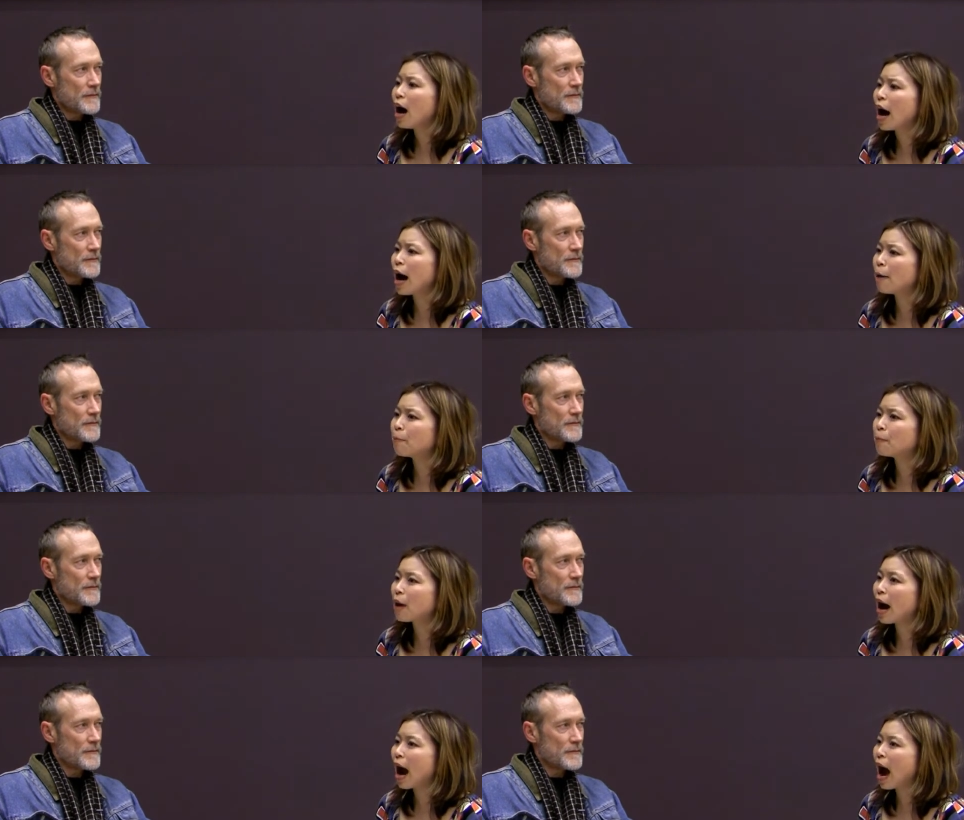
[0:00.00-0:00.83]
Speaker 1: Um,
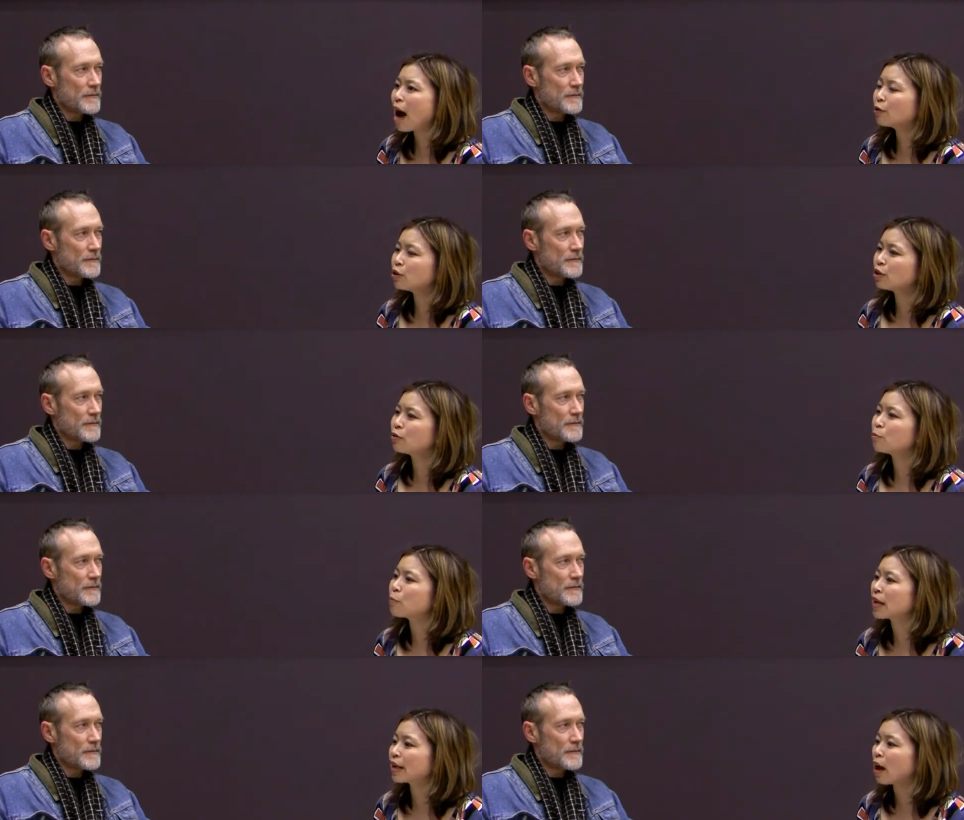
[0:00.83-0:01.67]
how do you
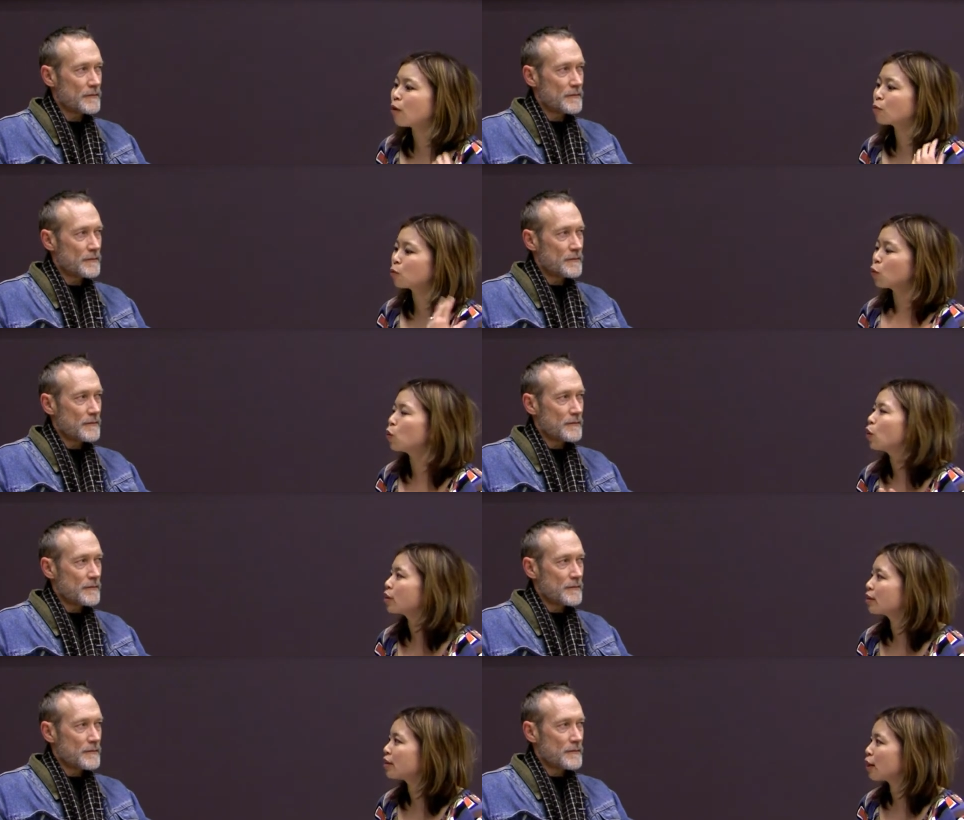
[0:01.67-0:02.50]
pick out
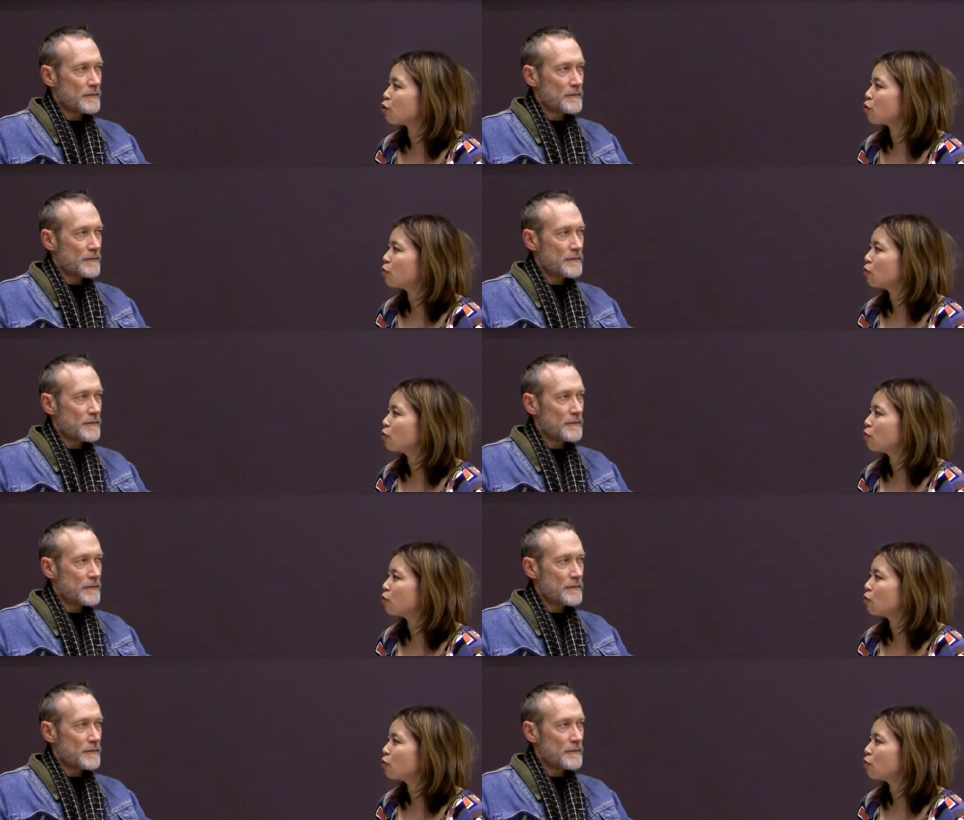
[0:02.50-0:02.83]
roles that you